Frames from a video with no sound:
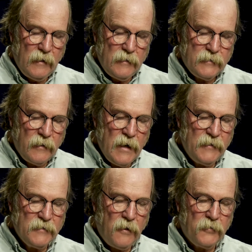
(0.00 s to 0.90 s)
So this
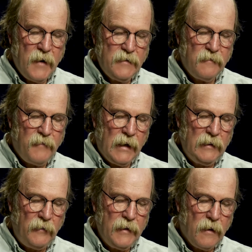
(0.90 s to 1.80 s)
is called Great Divide,
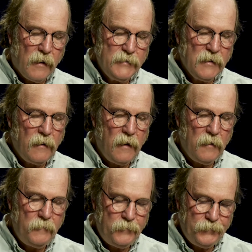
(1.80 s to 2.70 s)
Lonely Hearts
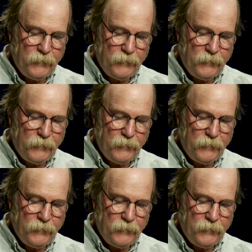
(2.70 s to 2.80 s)
Club.